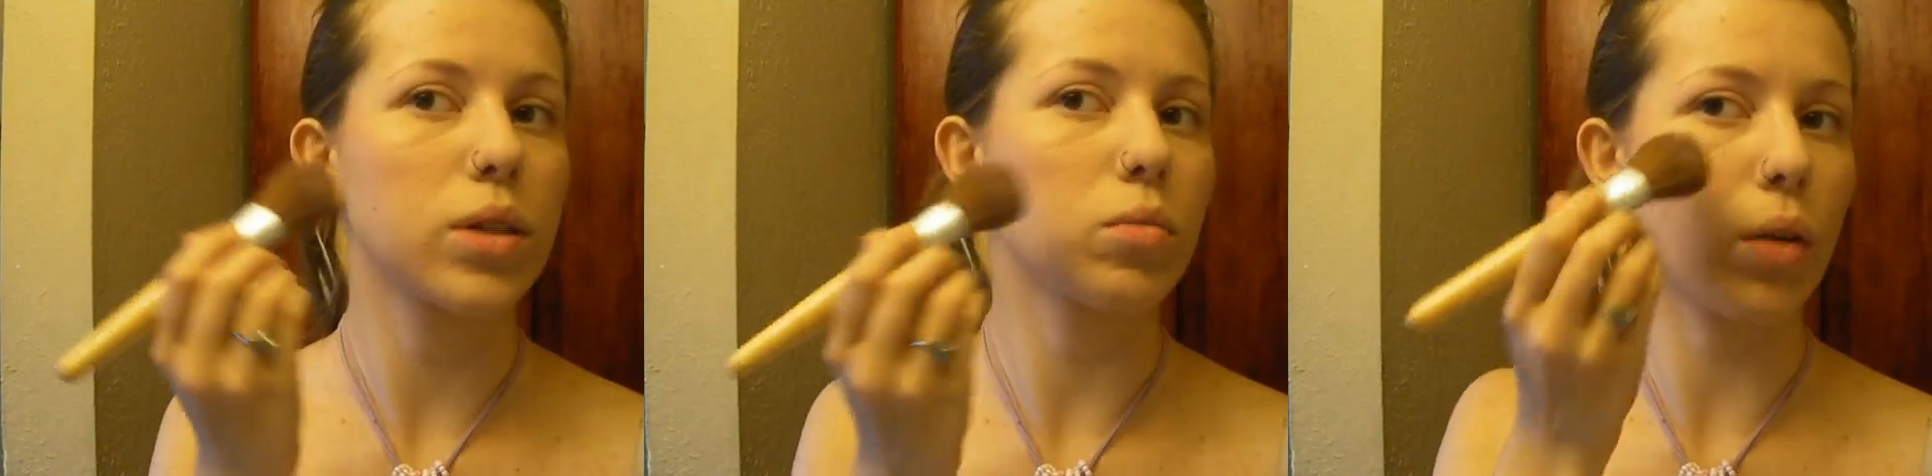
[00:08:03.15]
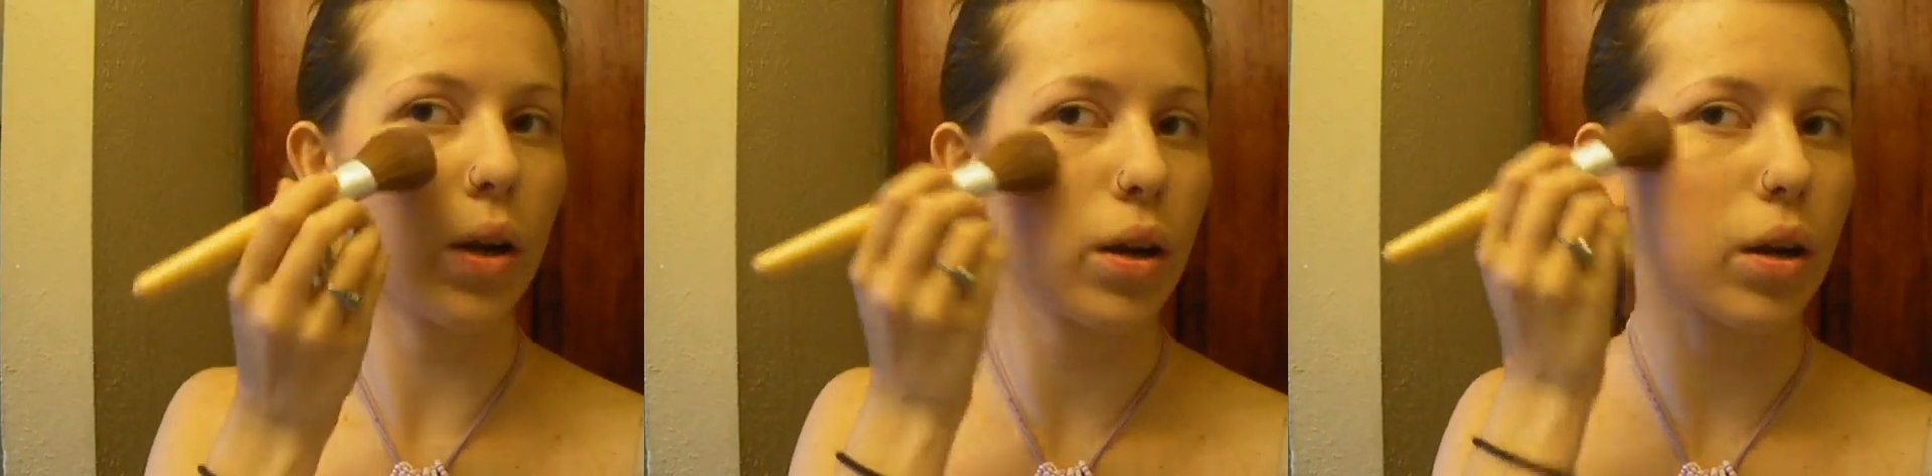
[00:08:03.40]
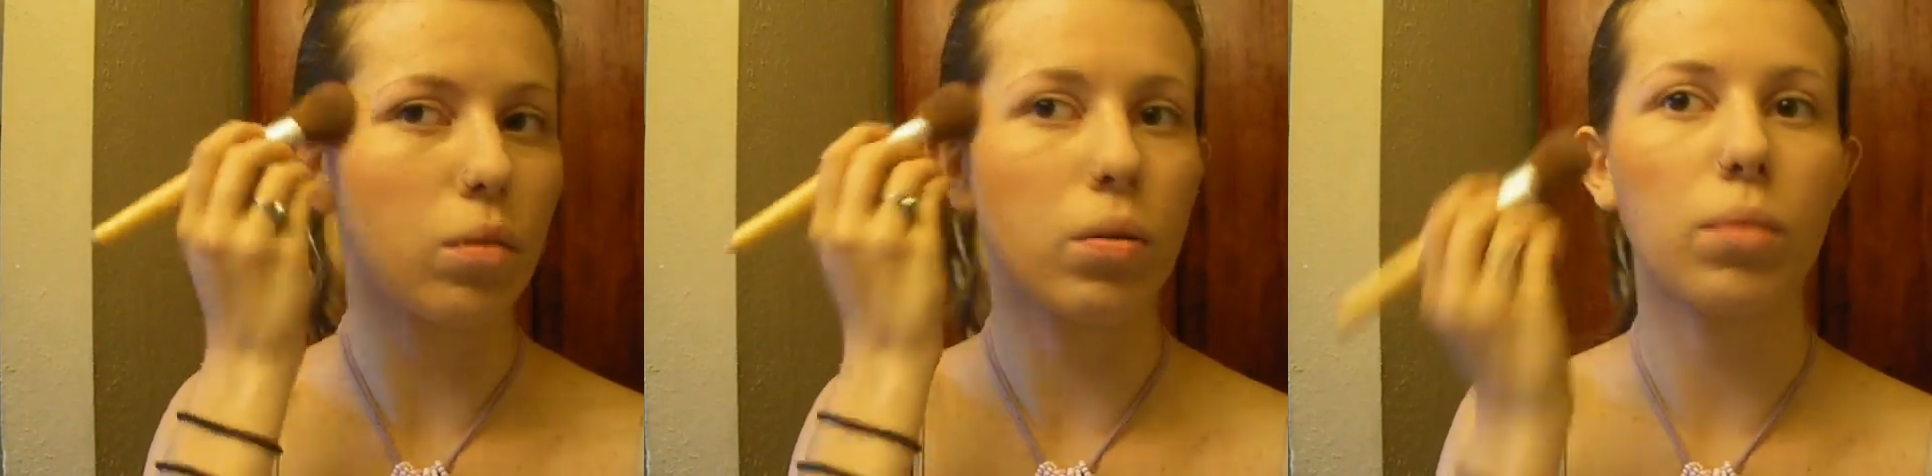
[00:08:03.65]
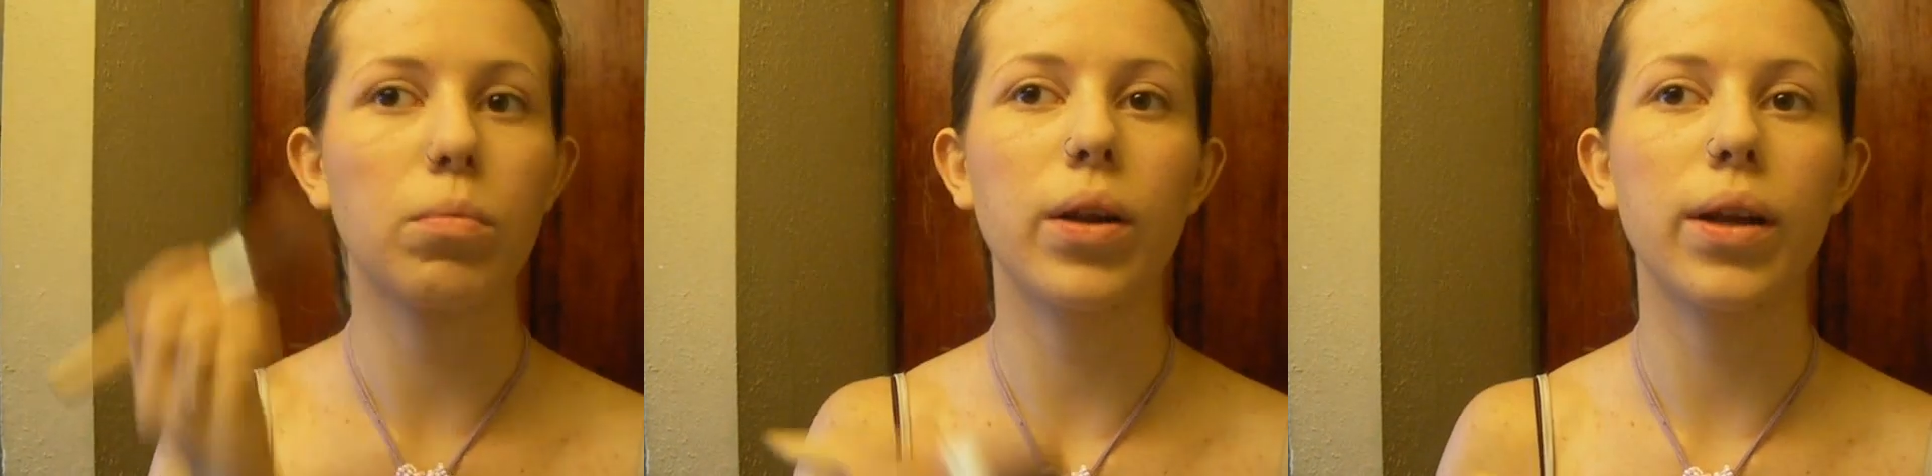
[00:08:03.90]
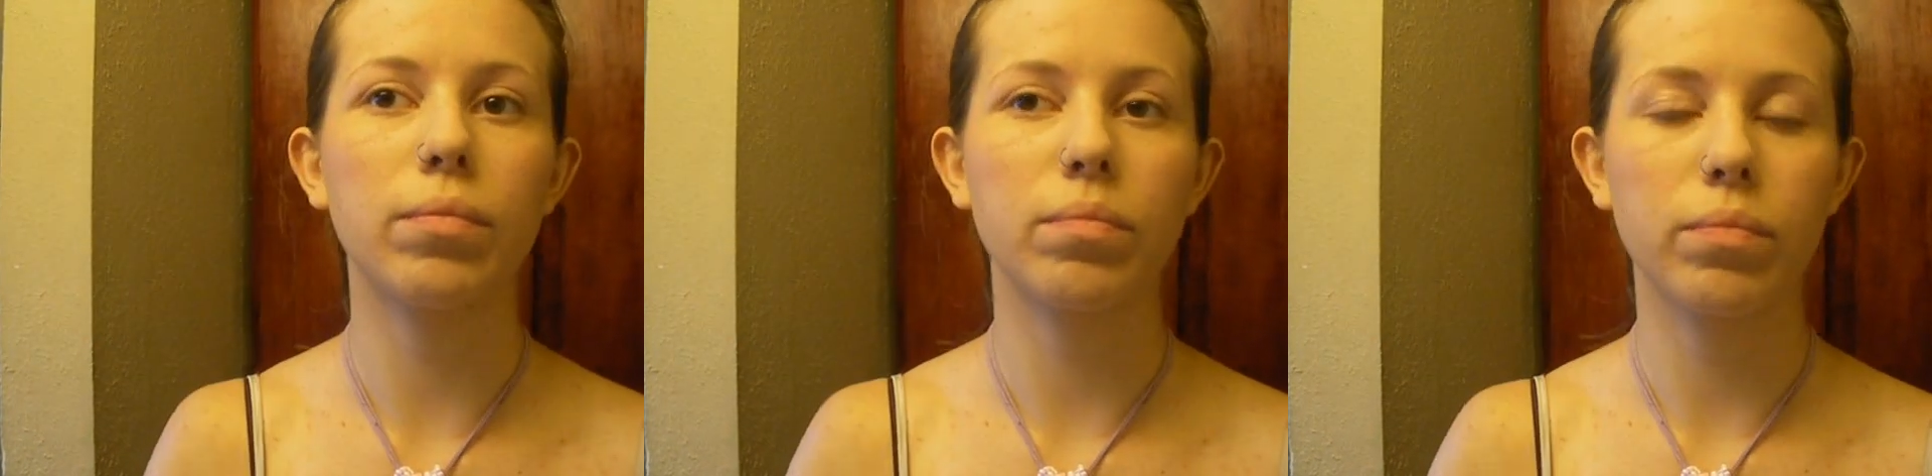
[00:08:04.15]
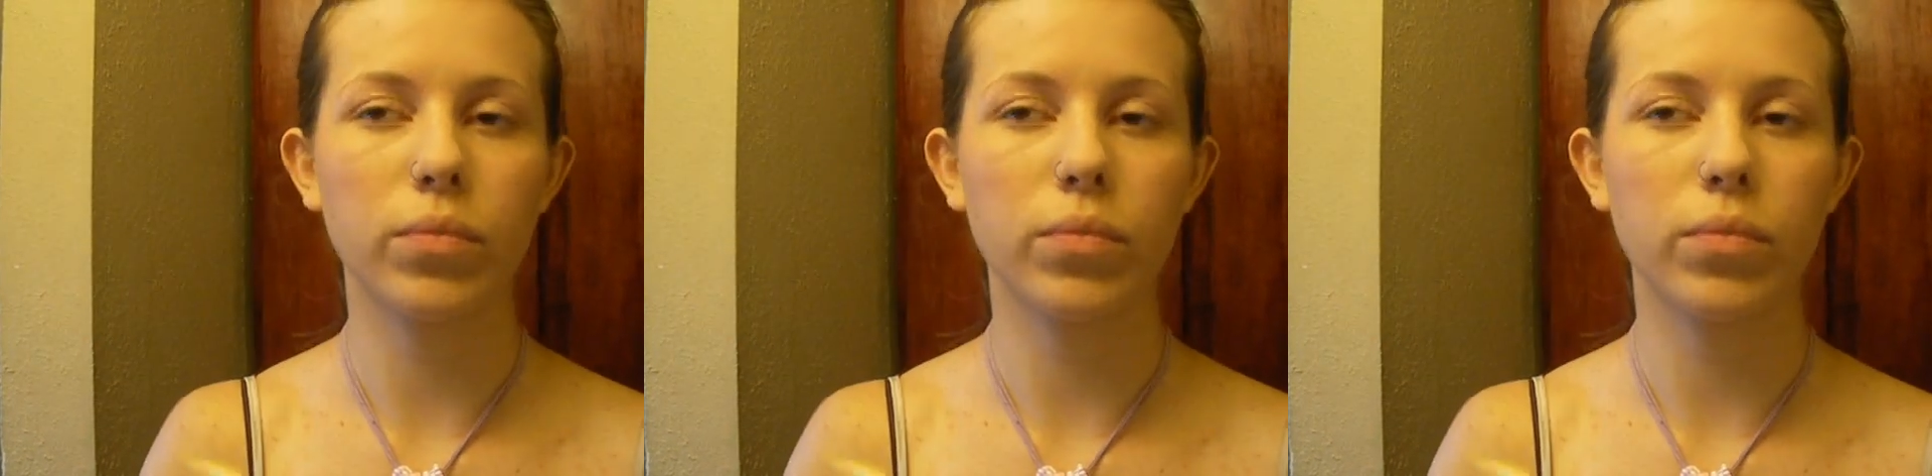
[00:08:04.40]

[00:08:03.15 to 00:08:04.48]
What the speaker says: is where you're going to want to put it.